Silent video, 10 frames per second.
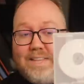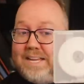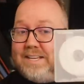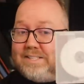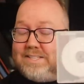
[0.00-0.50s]

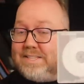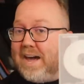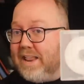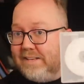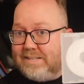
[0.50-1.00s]
These
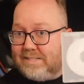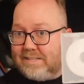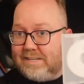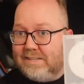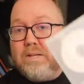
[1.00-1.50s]
not as
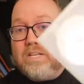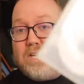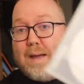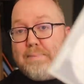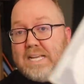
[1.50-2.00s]
easy, but the
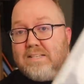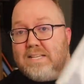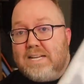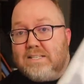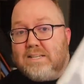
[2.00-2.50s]
Japanese
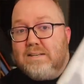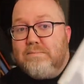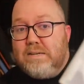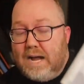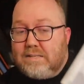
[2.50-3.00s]
disc,
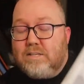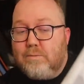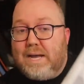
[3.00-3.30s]
not so